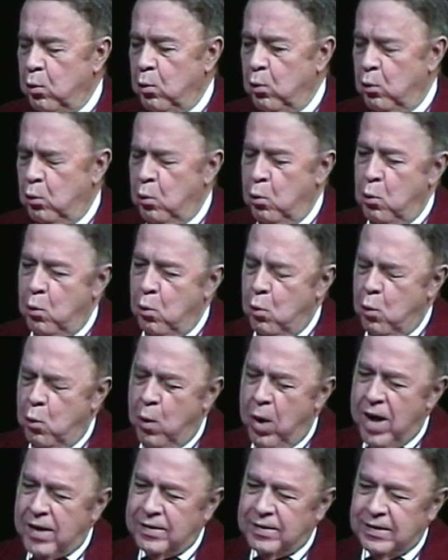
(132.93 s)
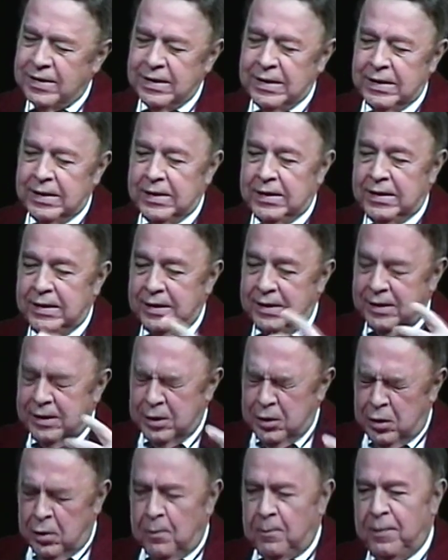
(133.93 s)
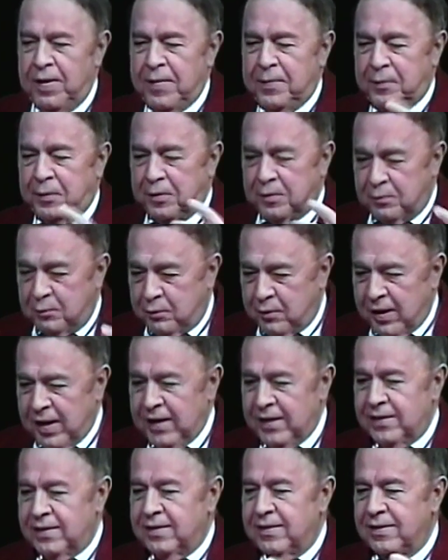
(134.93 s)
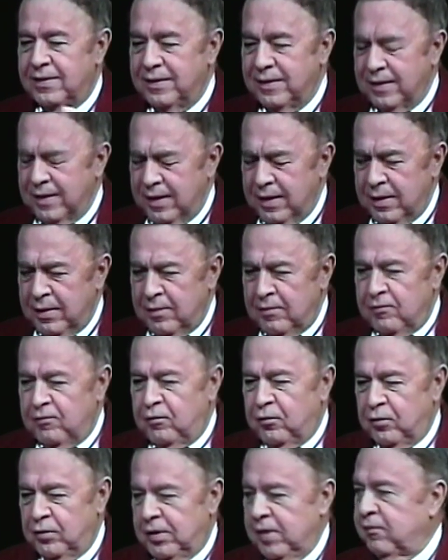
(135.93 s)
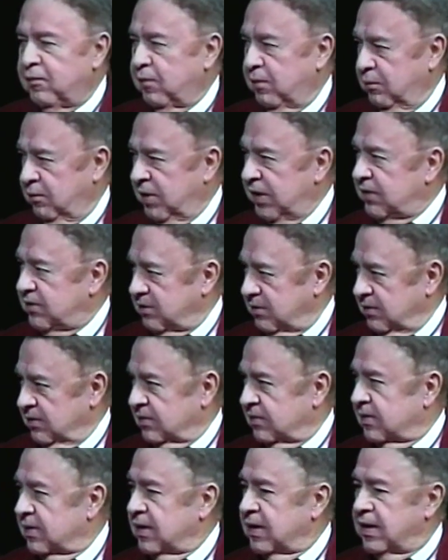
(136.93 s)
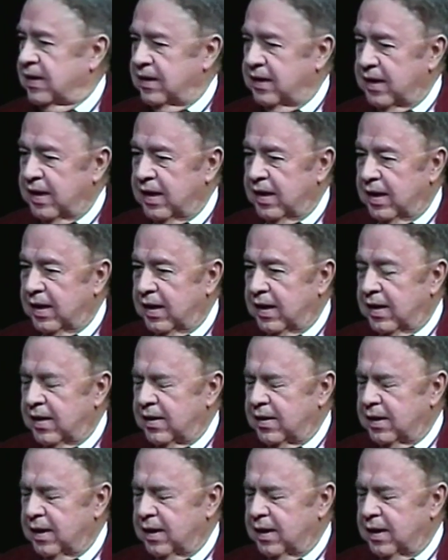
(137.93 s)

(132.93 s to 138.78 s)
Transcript: what, you know, people write for different reasons. Uh, and